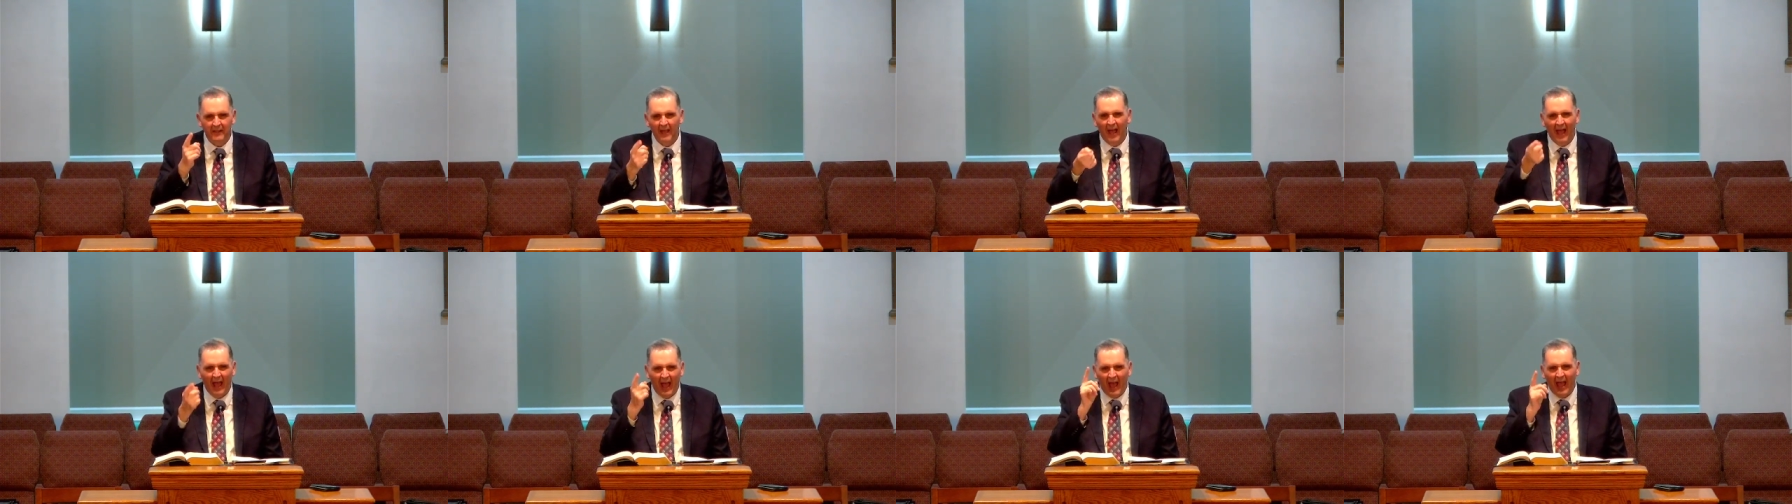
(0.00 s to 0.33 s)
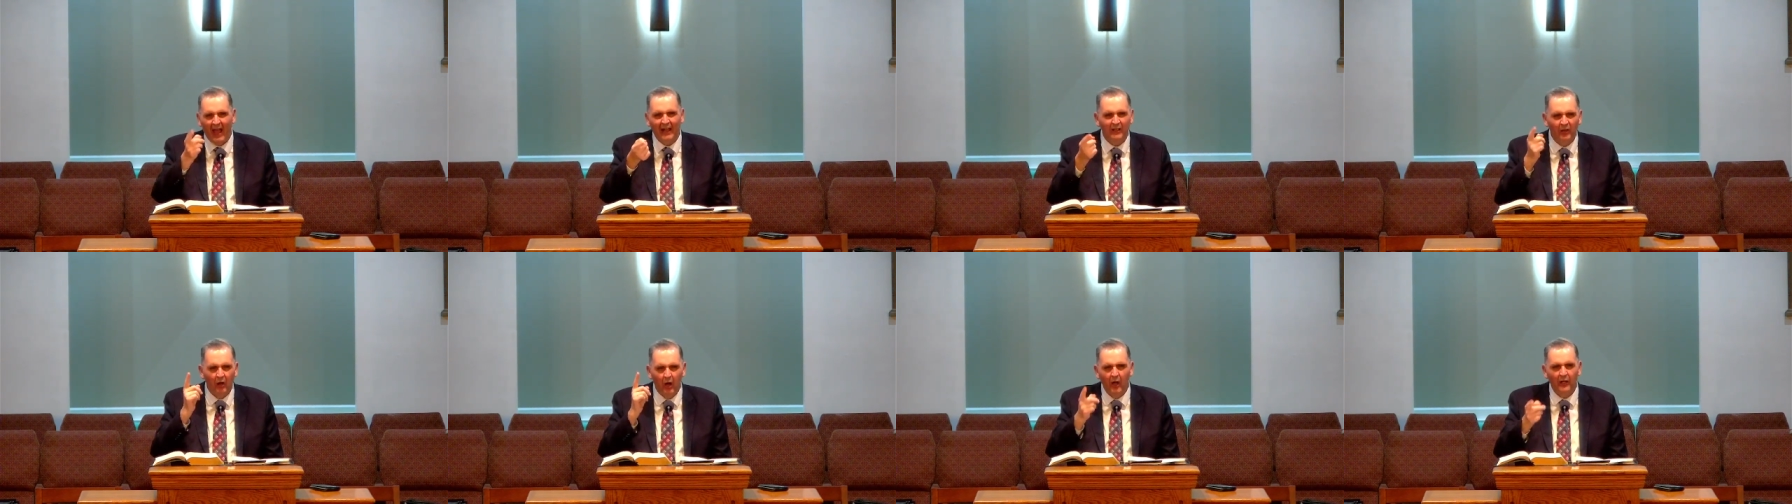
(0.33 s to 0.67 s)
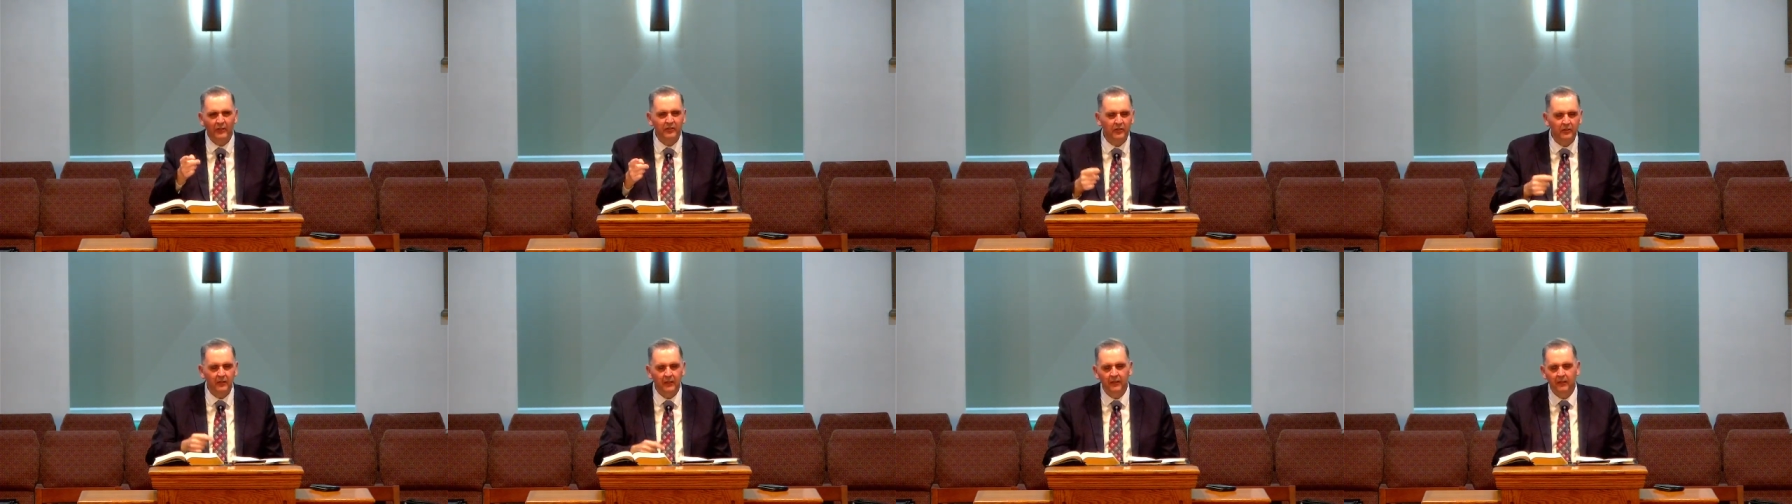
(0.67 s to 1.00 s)
I
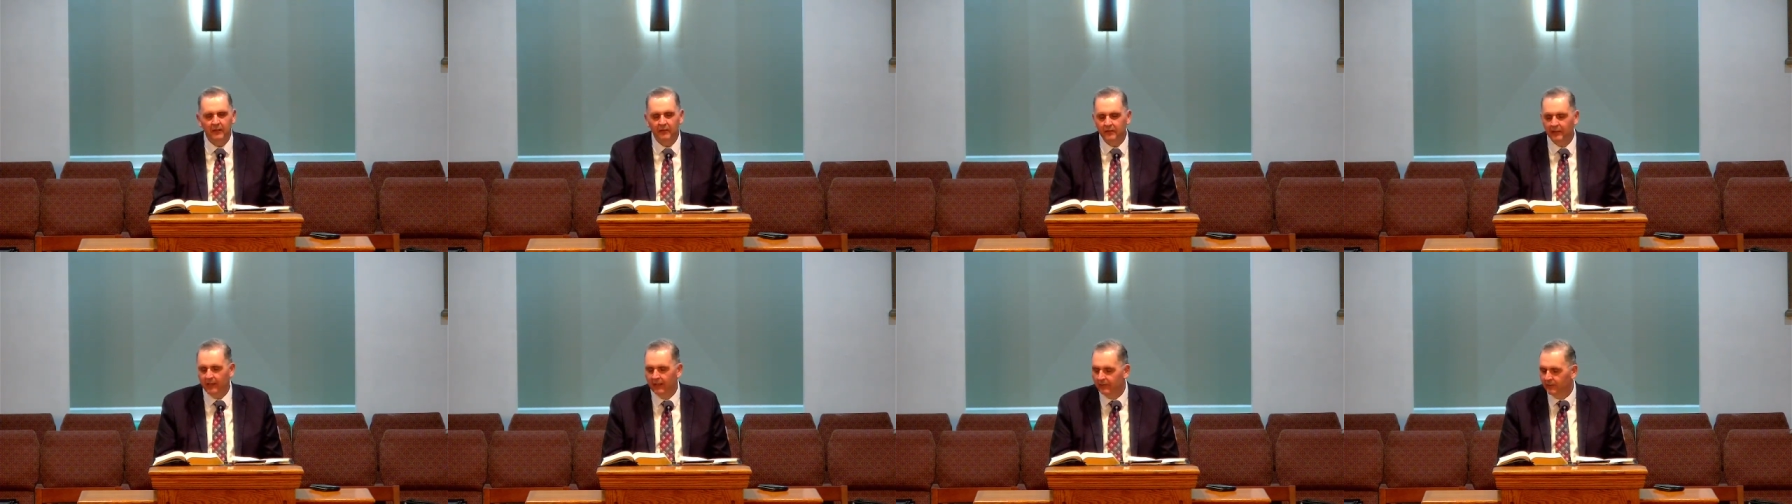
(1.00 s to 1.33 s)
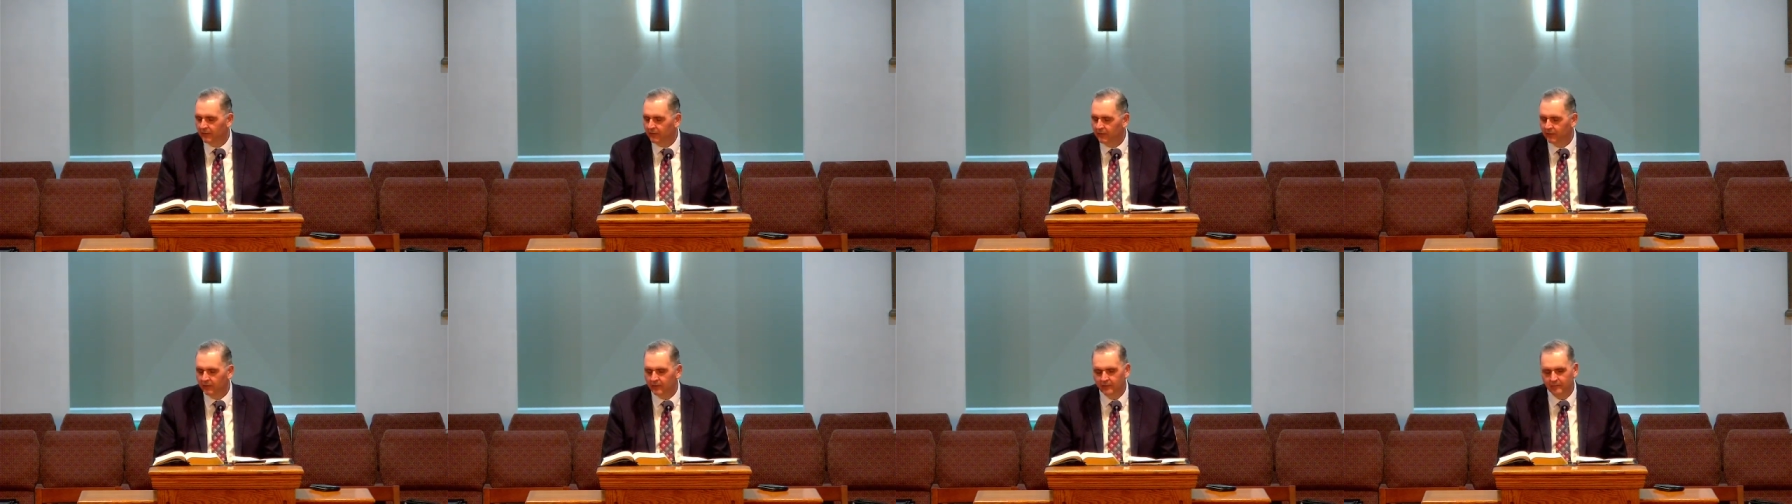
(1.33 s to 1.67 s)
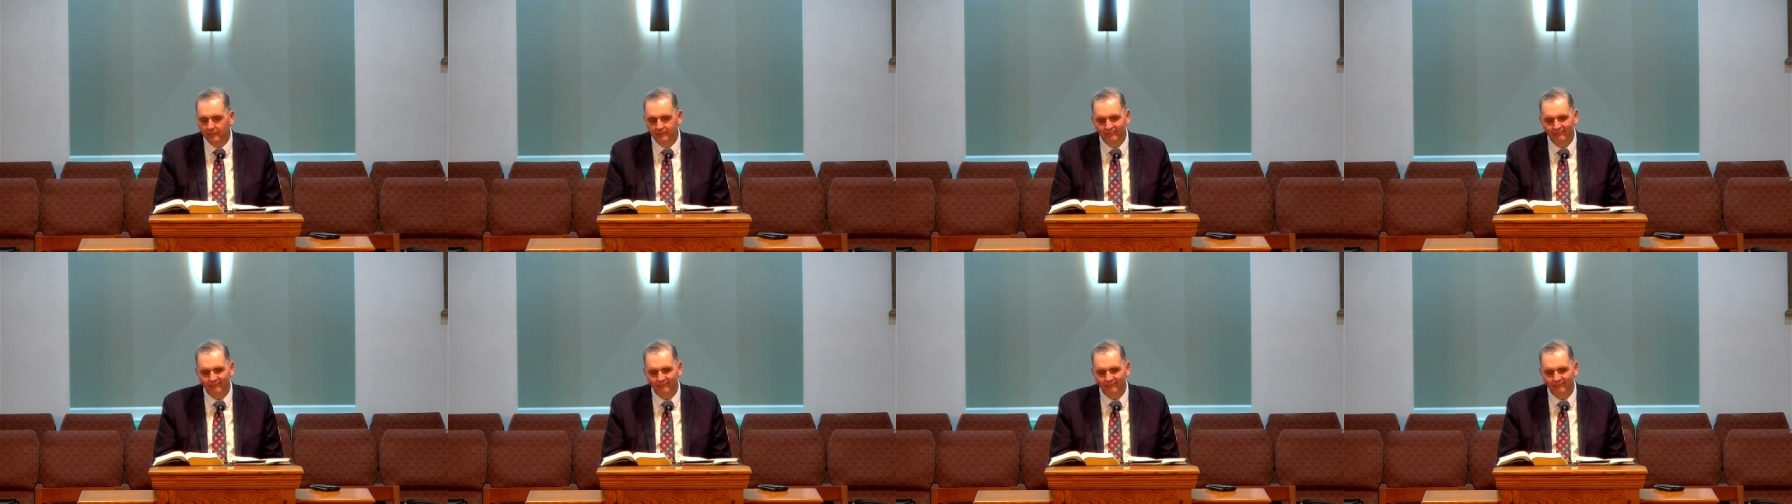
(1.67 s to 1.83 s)
caught you, that's,